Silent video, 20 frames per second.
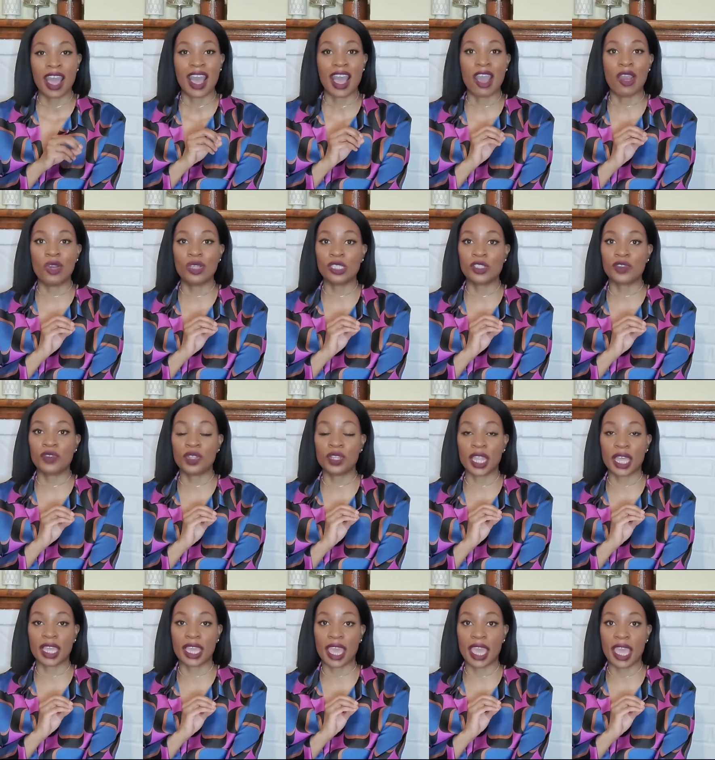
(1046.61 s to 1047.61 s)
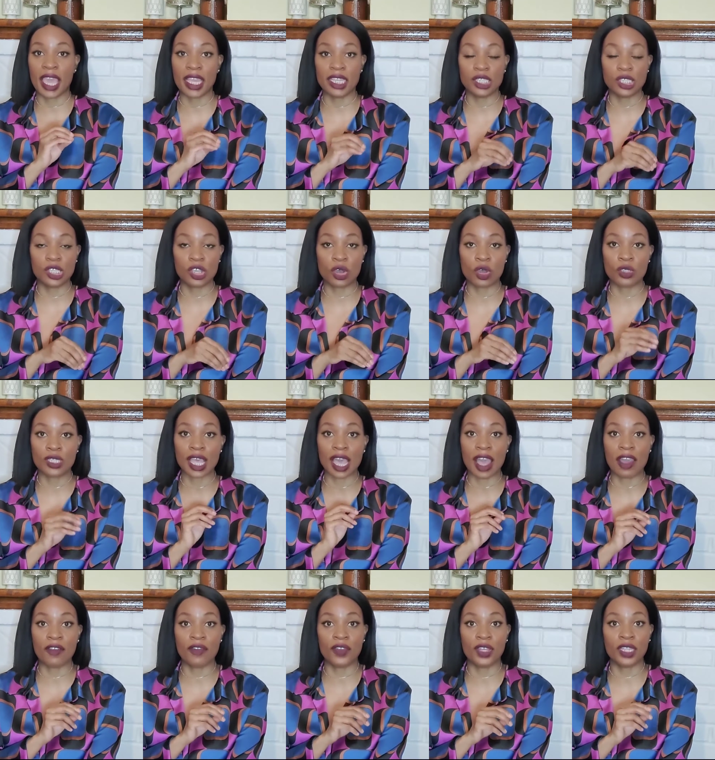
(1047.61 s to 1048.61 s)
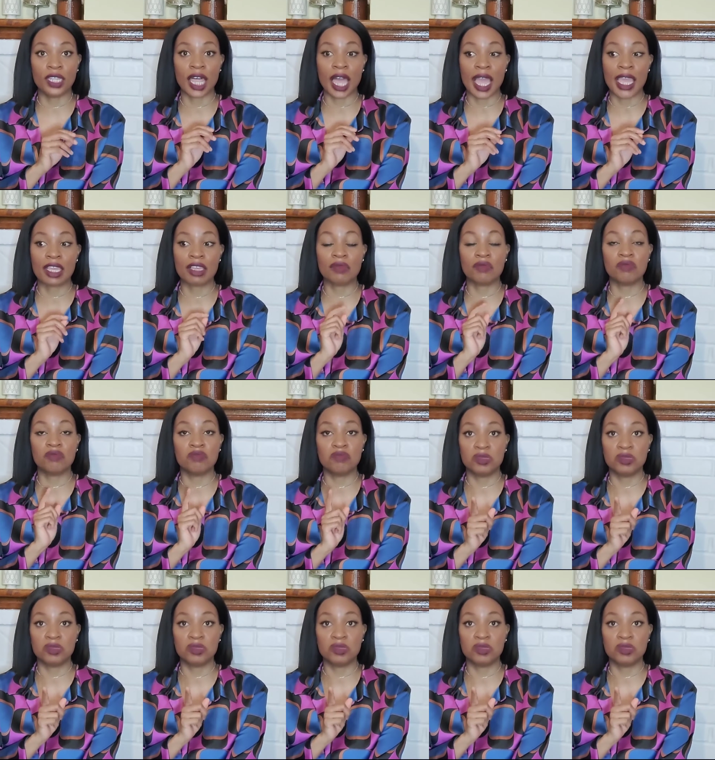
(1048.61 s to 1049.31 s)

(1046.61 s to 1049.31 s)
I also feel like ASOS. I feel like